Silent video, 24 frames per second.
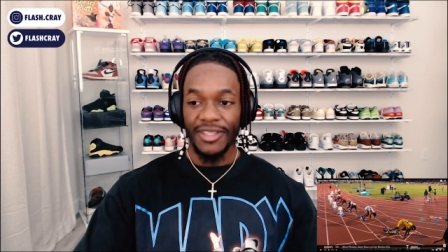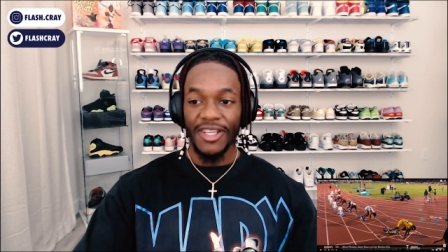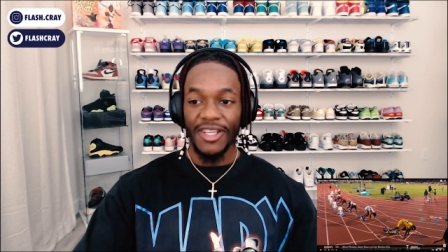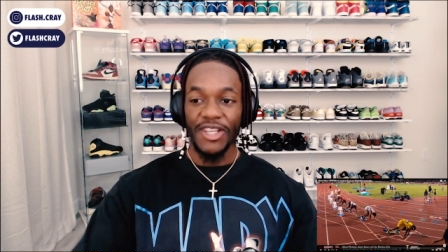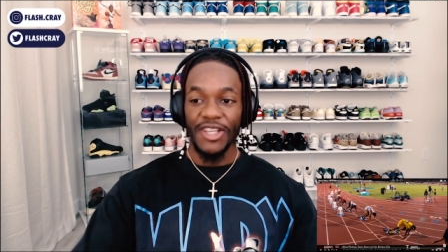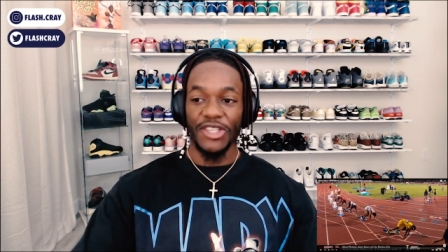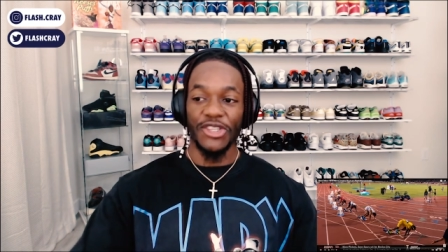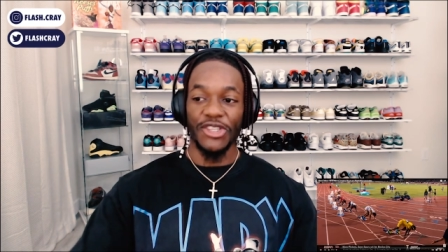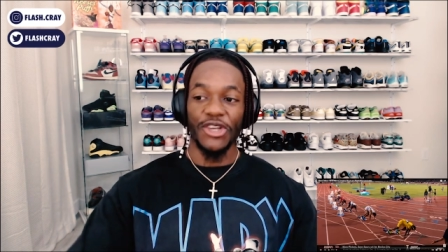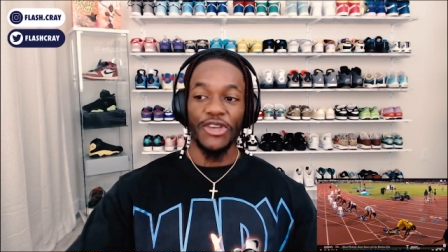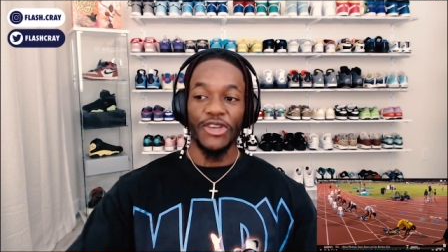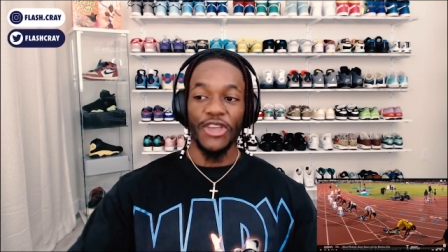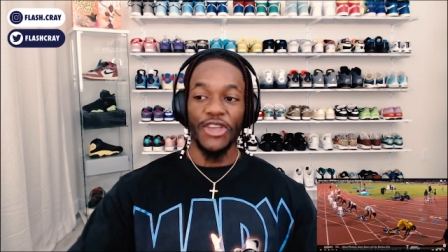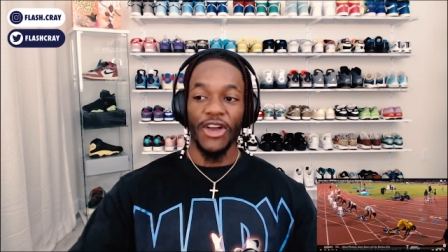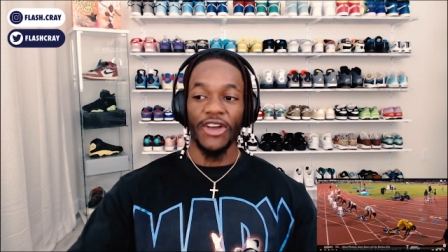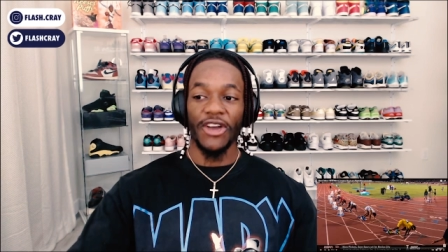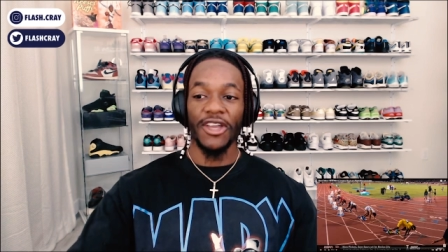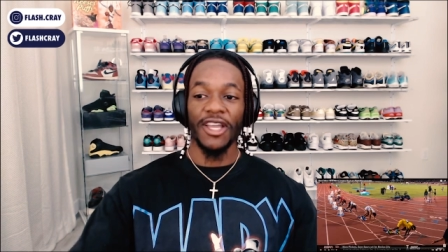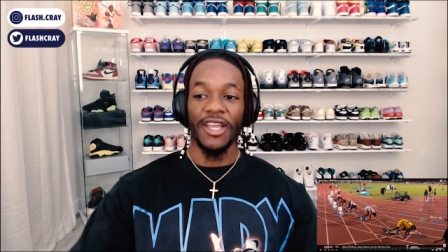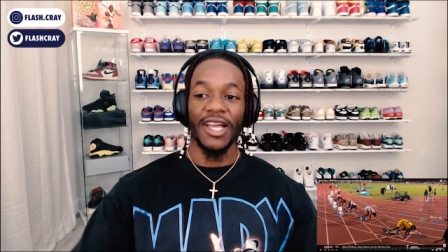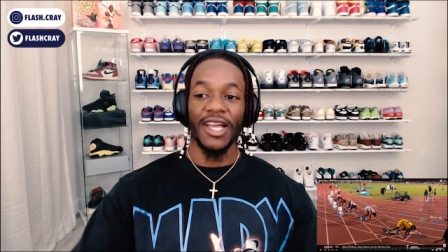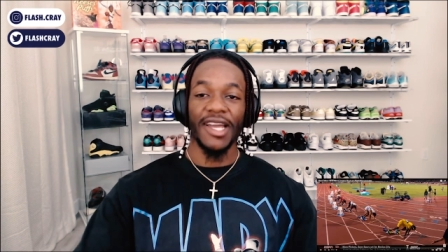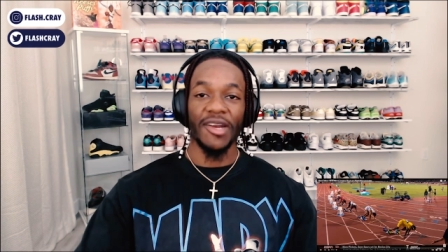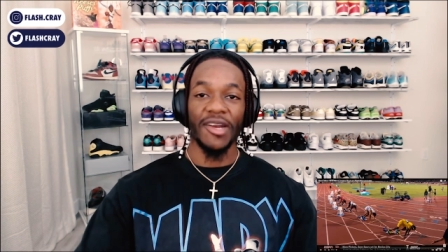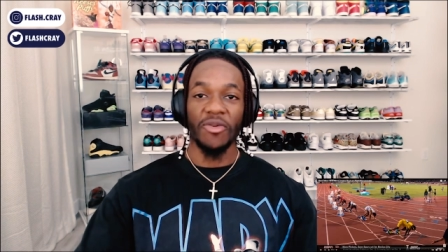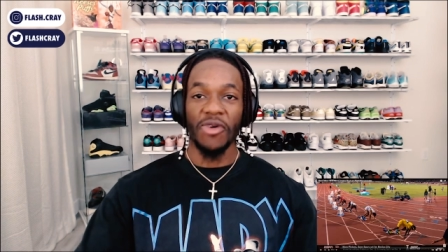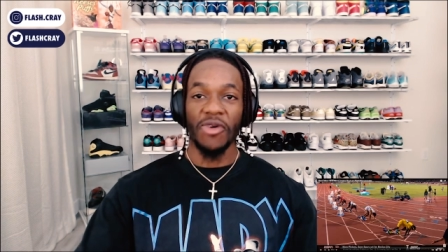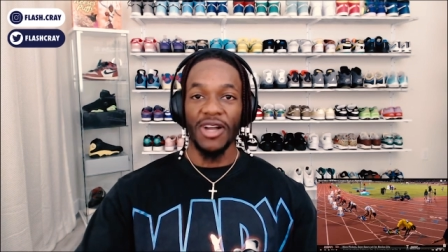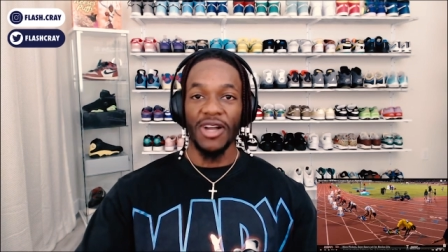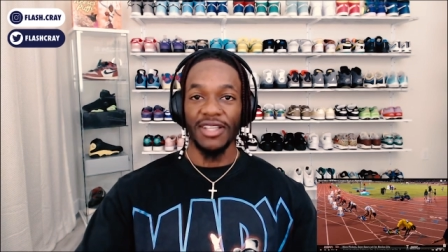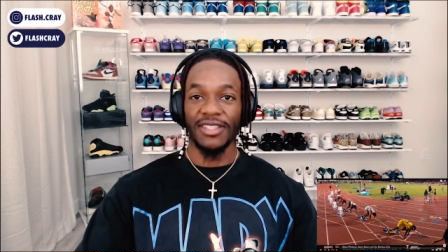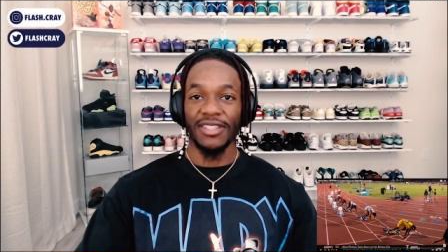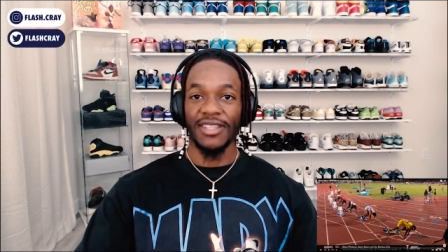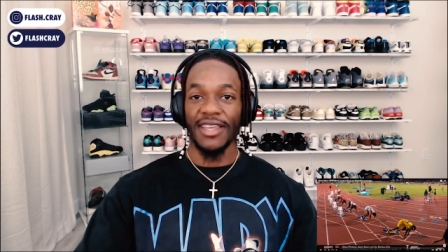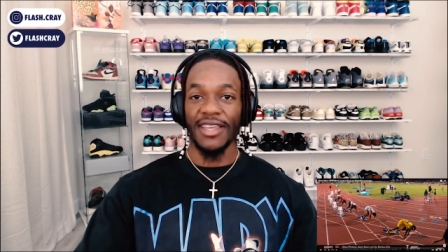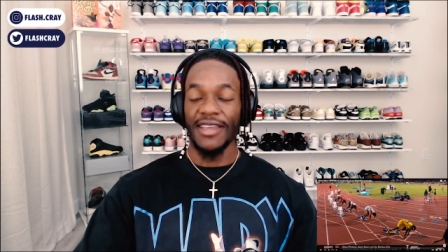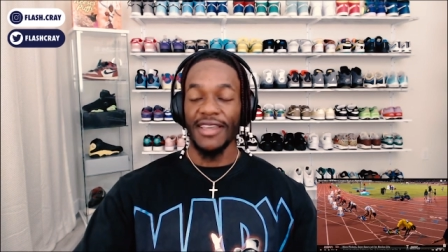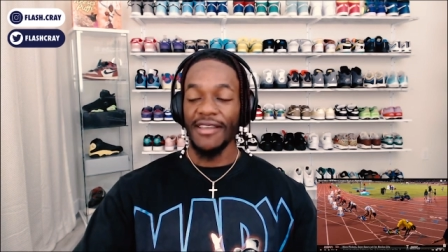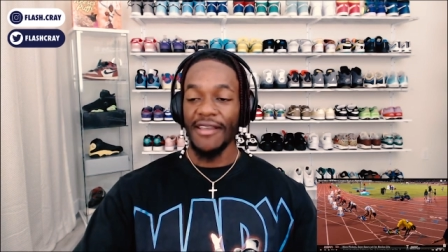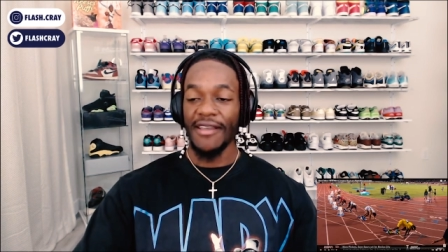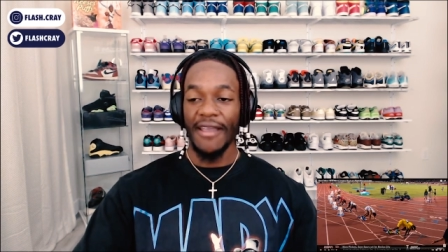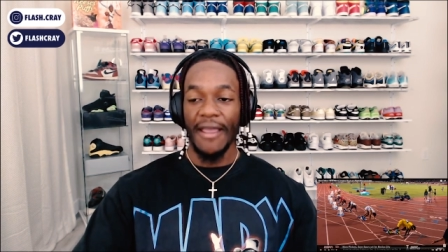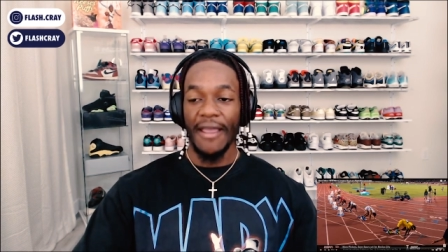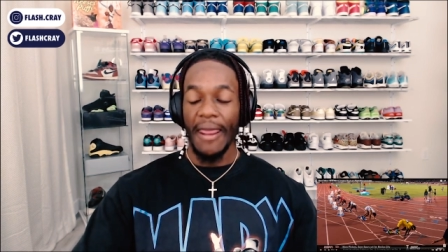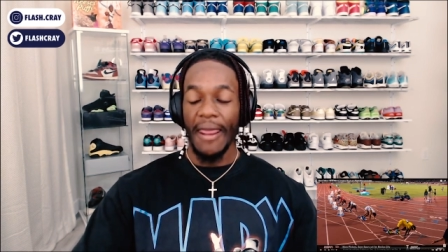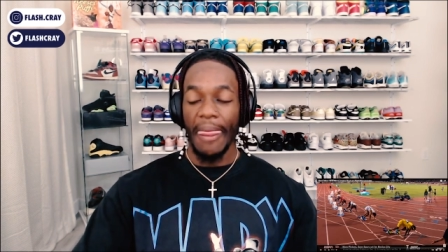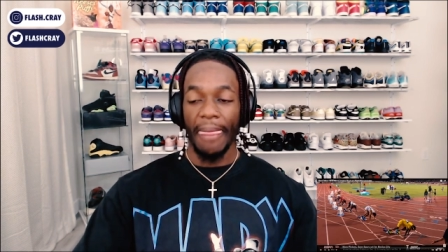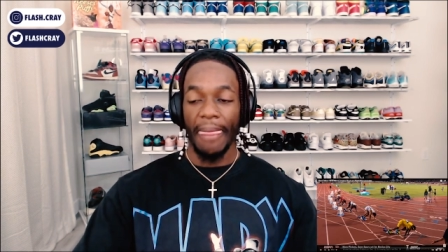So y'all can kind of watch that.
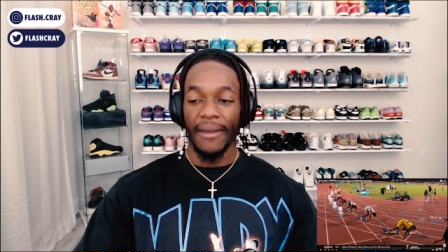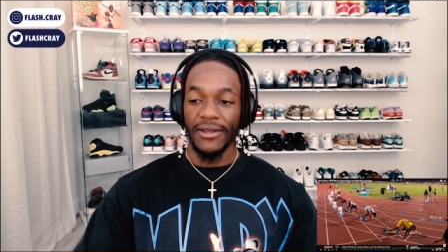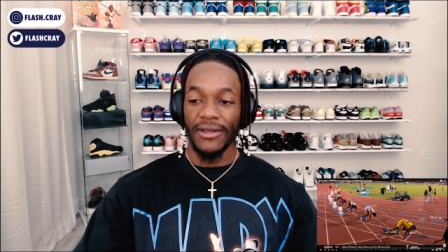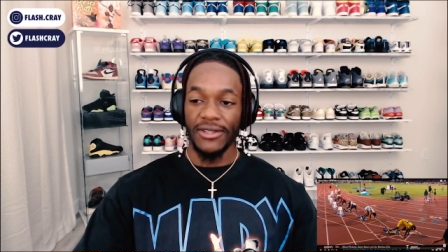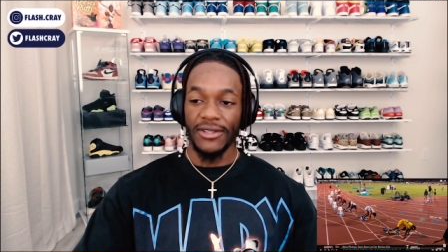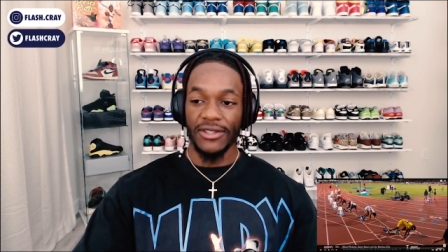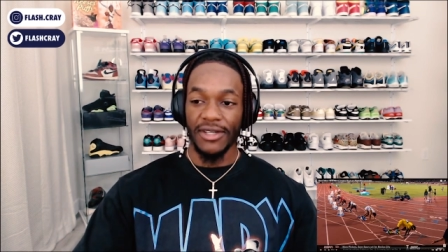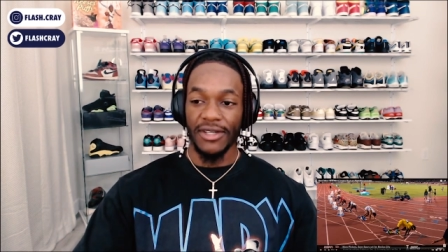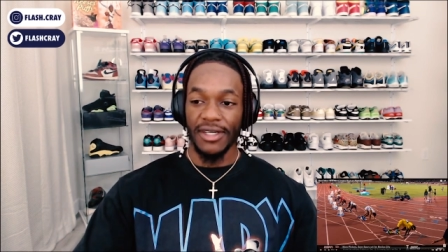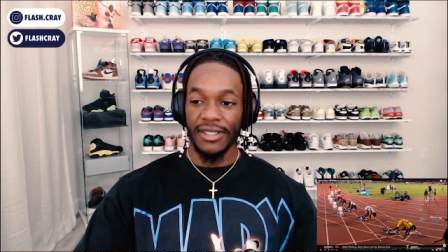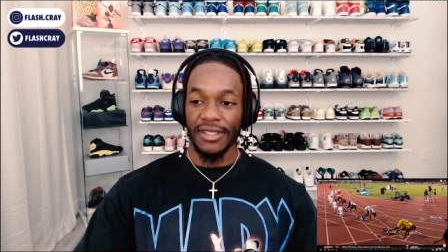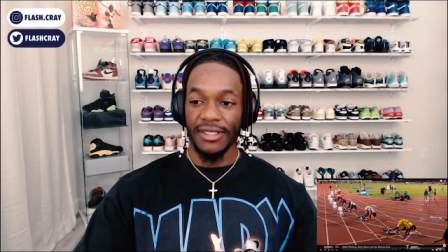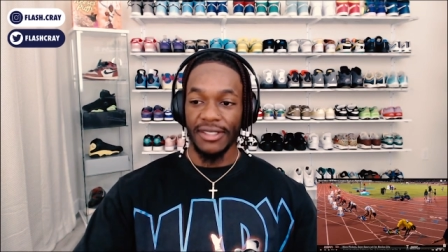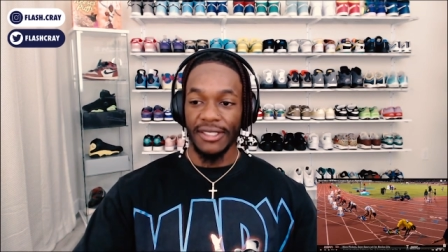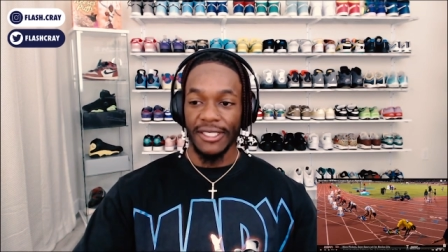It was crazy.